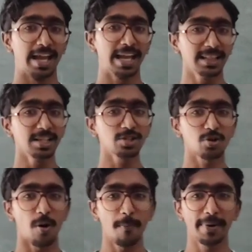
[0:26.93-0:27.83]
In this
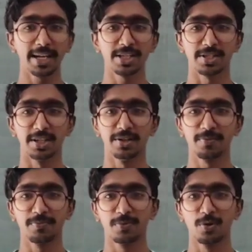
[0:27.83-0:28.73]

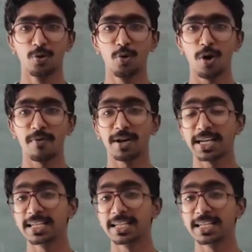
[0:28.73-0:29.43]
competition, whoever